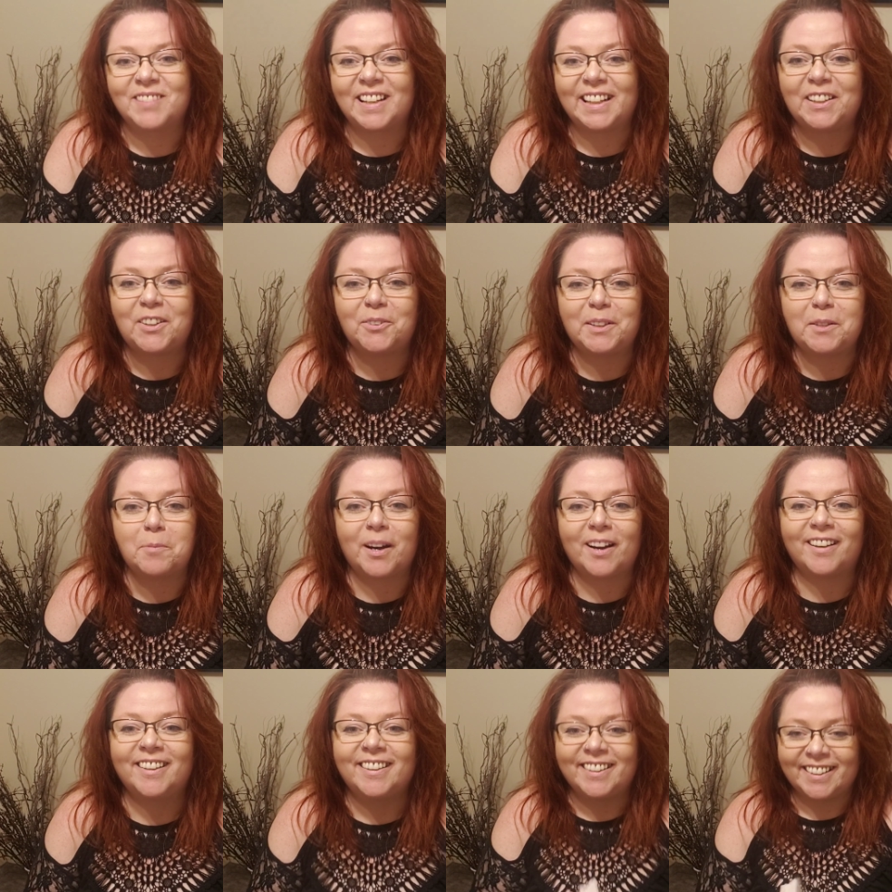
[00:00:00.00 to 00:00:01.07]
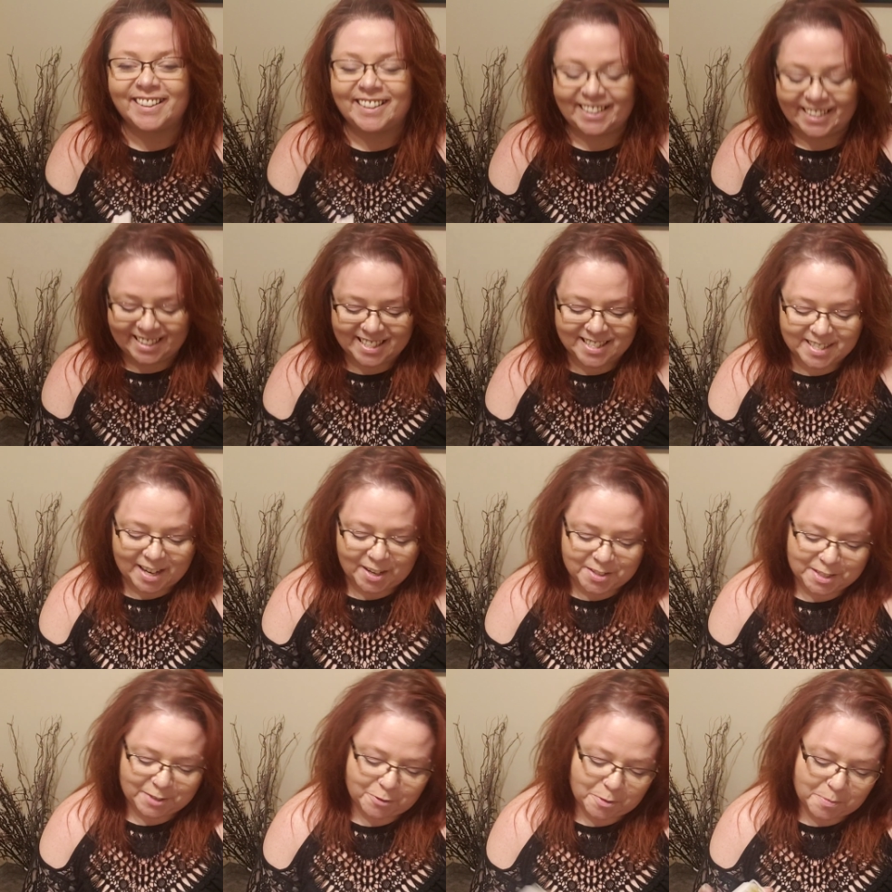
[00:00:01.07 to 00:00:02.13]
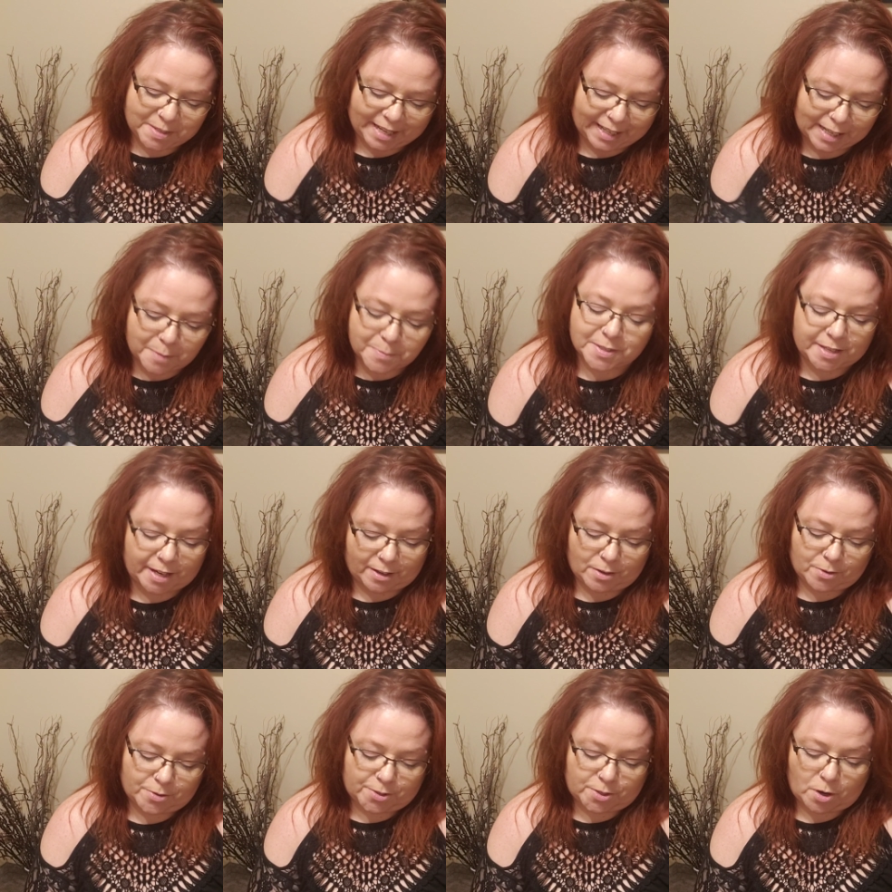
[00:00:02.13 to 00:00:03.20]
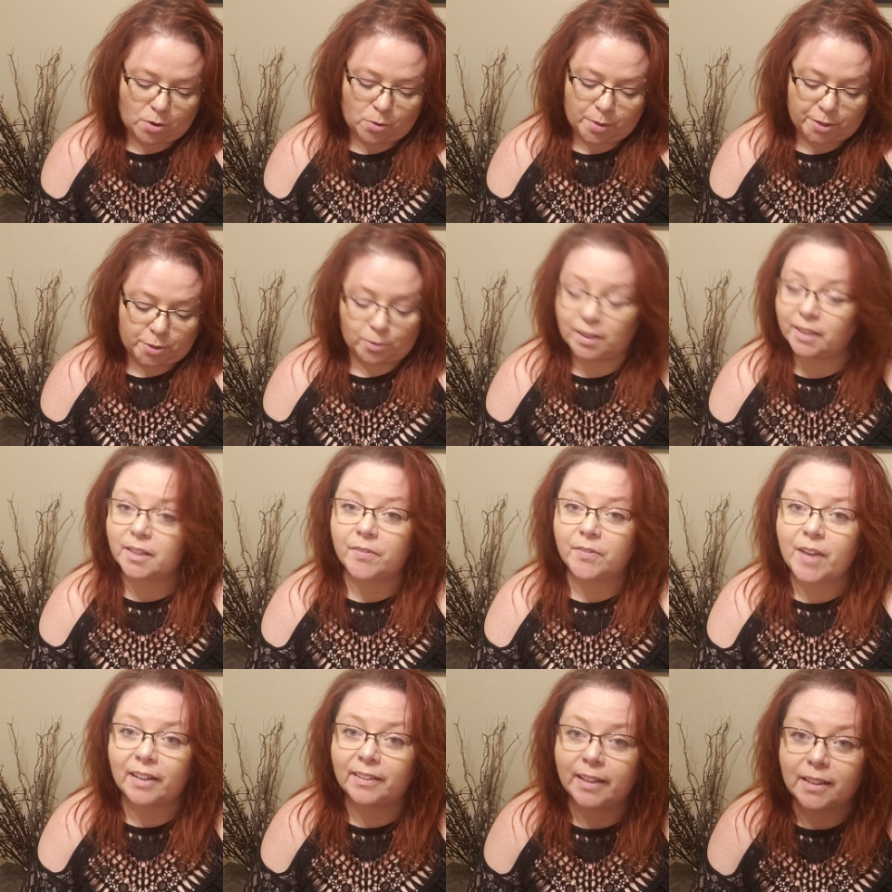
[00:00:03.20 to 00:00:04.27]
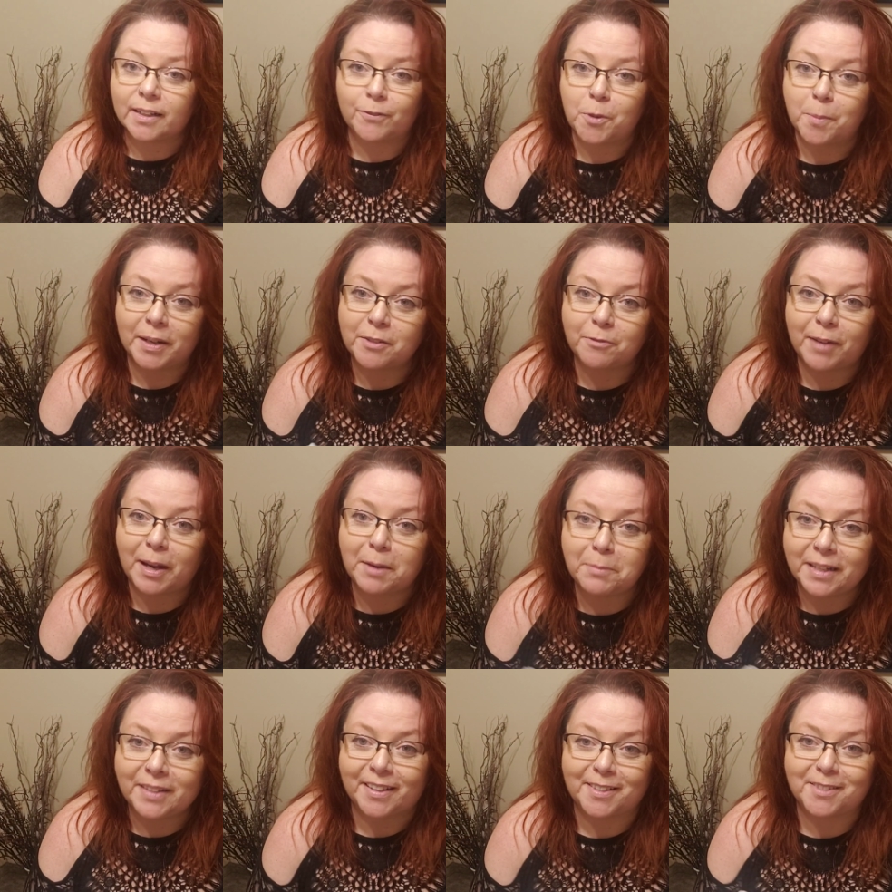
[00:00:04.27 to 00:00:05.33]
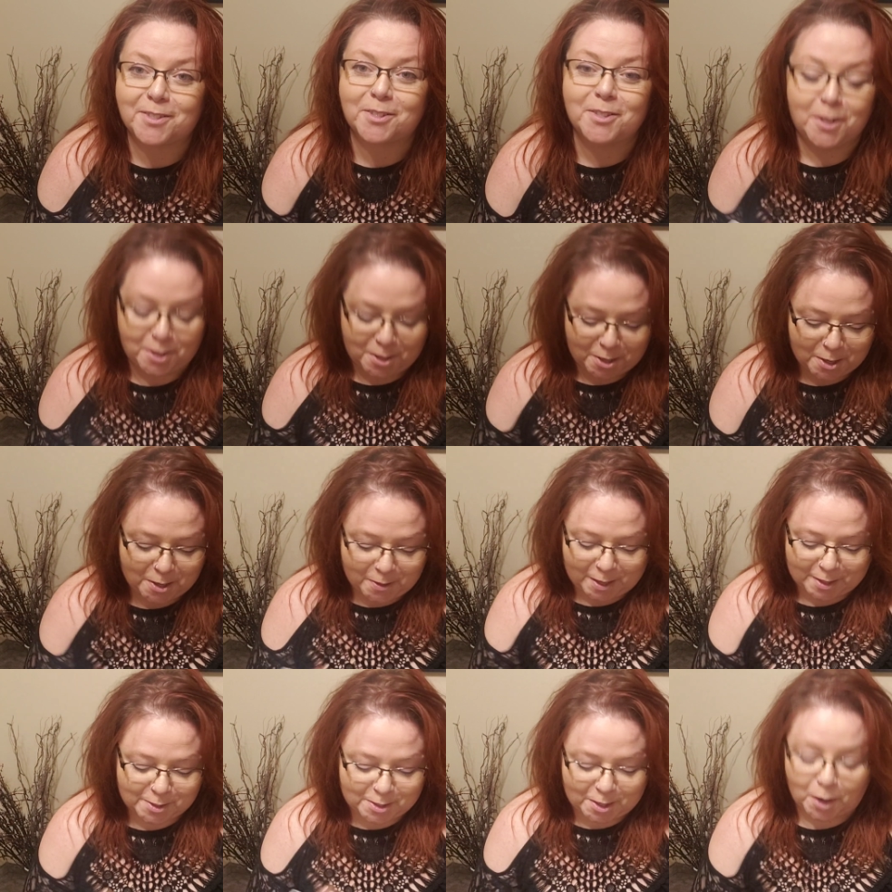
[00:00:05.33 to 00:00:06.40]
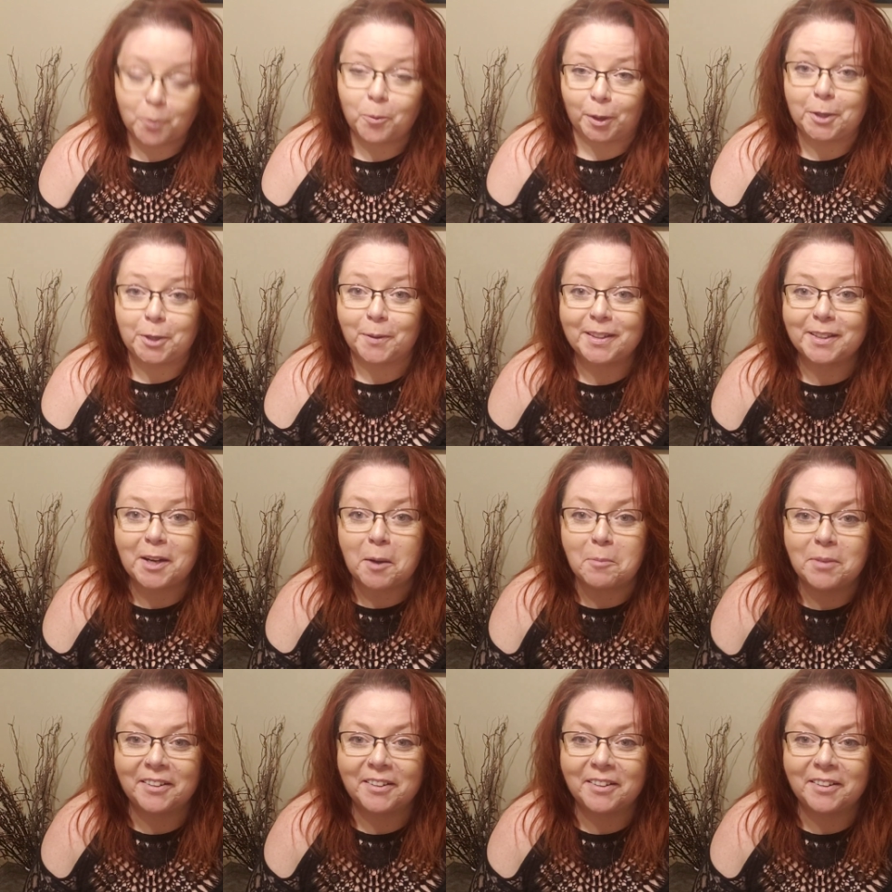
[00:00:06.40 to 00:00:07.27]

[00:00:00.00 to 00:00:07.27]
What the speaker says: Hello Libra, it is Elsie from 10 of Cups Tarot. So when you clicked on that link, if you meant to find me, that's where you ended up.